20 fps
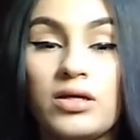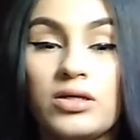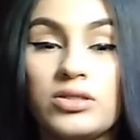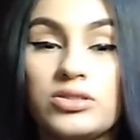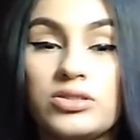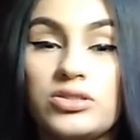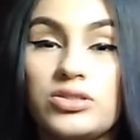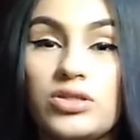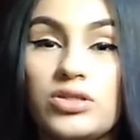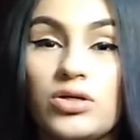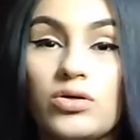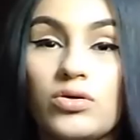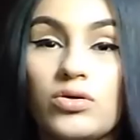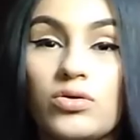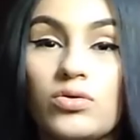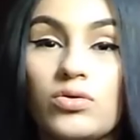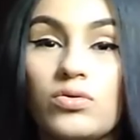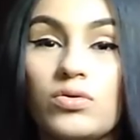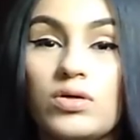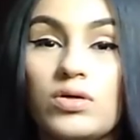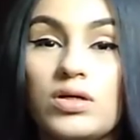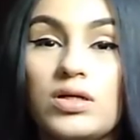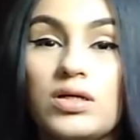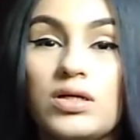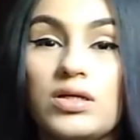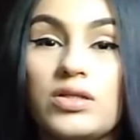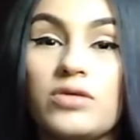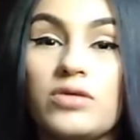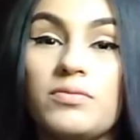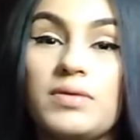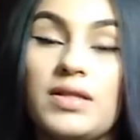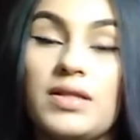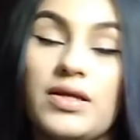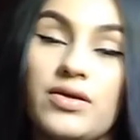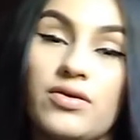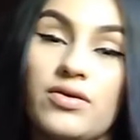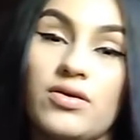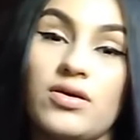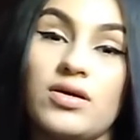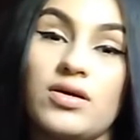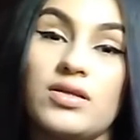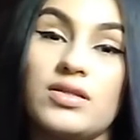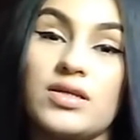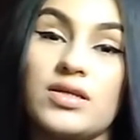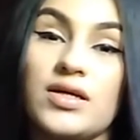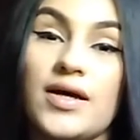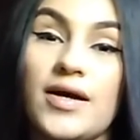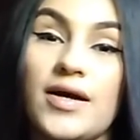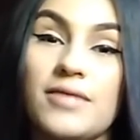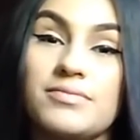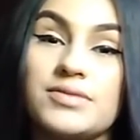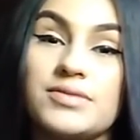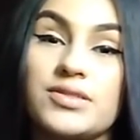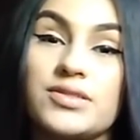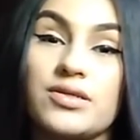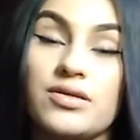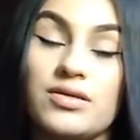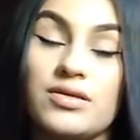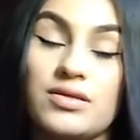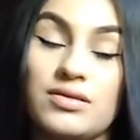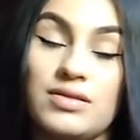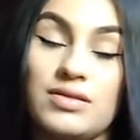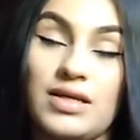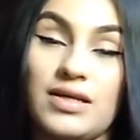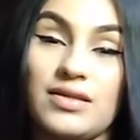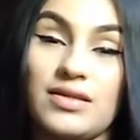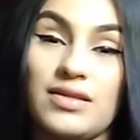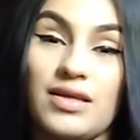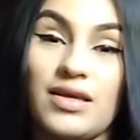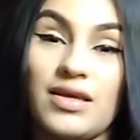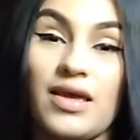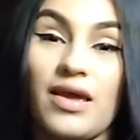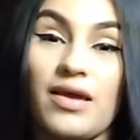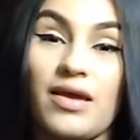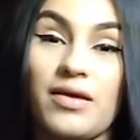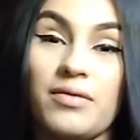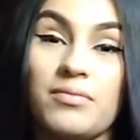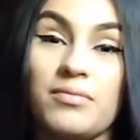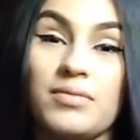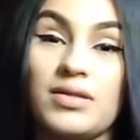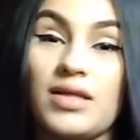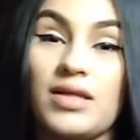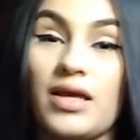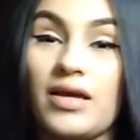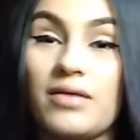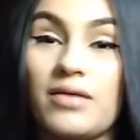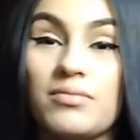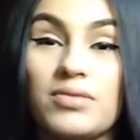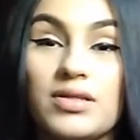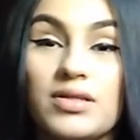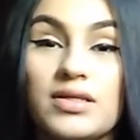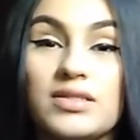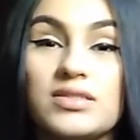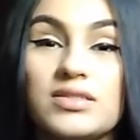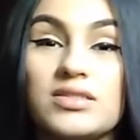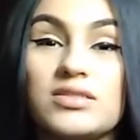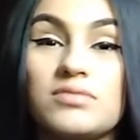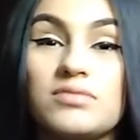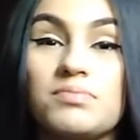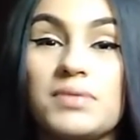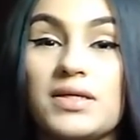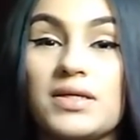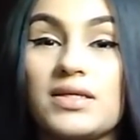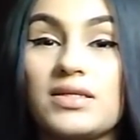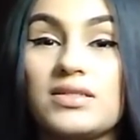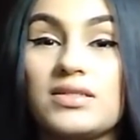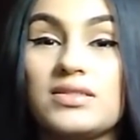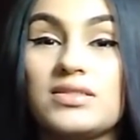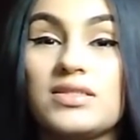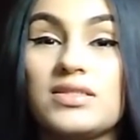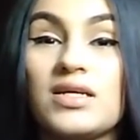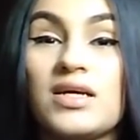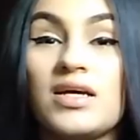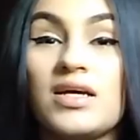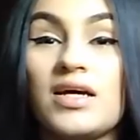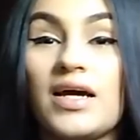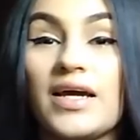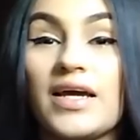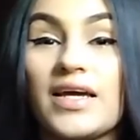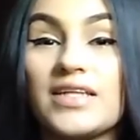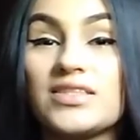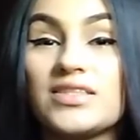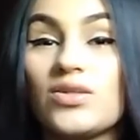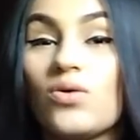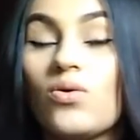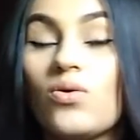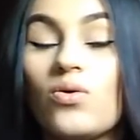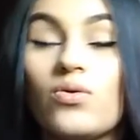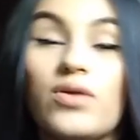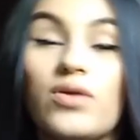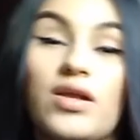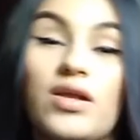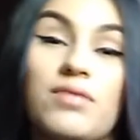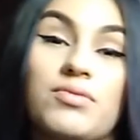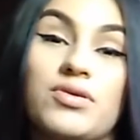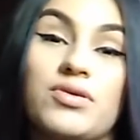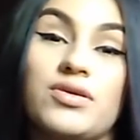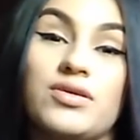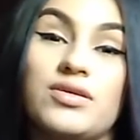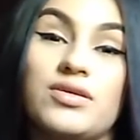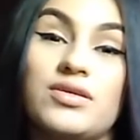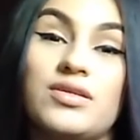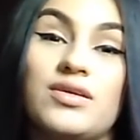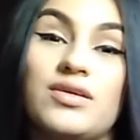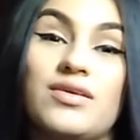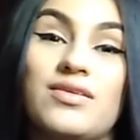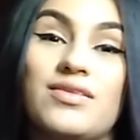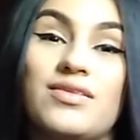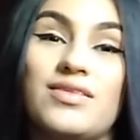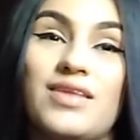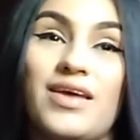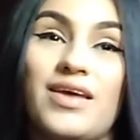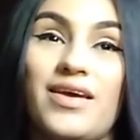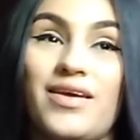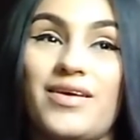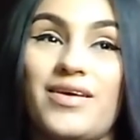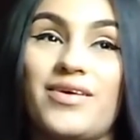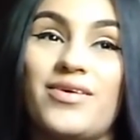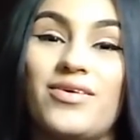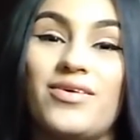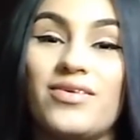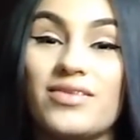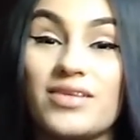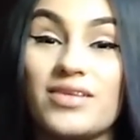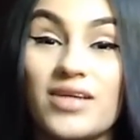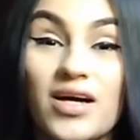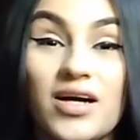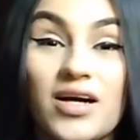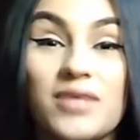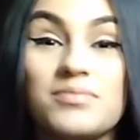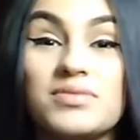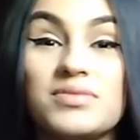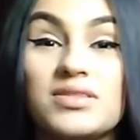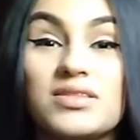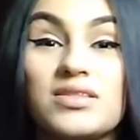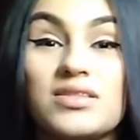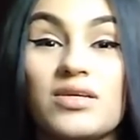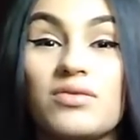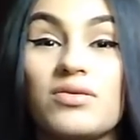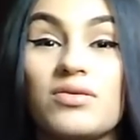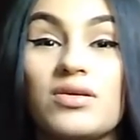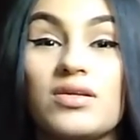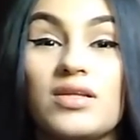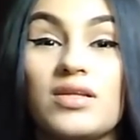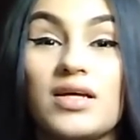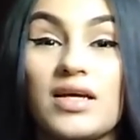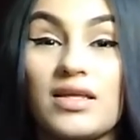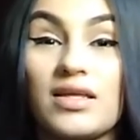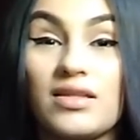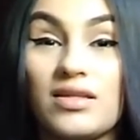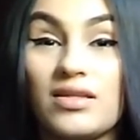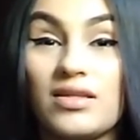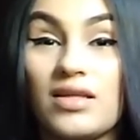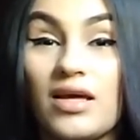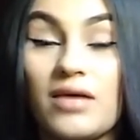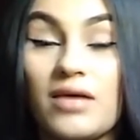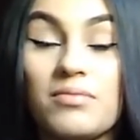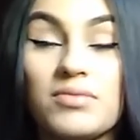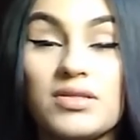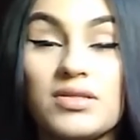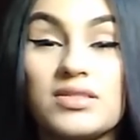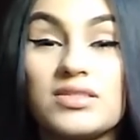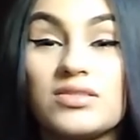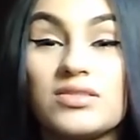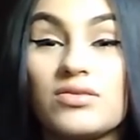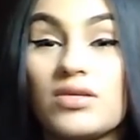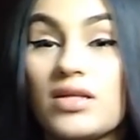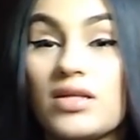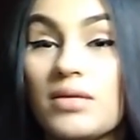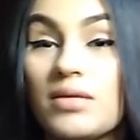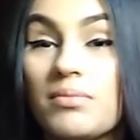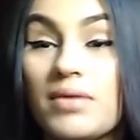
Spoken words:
So a little bit later on, the cops they came in the ambulance because I guess the whole neighborhood, they called the cops. They were all like, and then the ambulance, they were like,